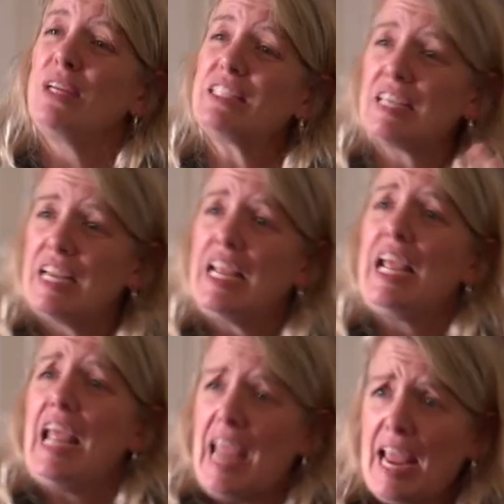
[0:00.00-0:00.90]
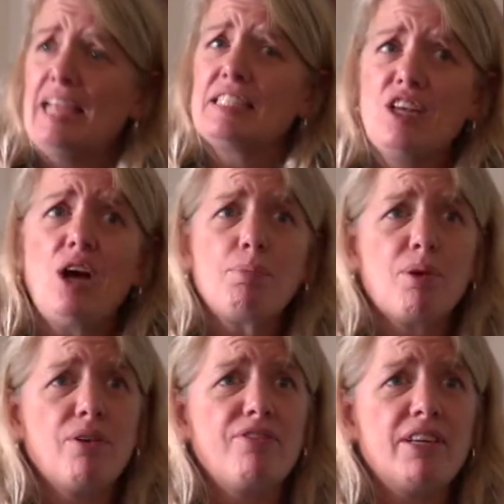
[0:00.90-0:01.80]
it's not
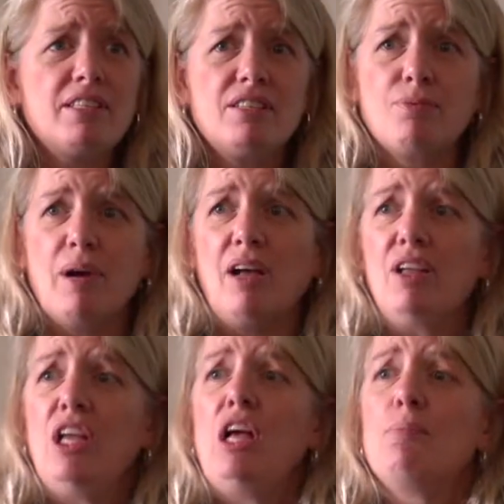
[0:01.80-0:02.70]
perfect as well,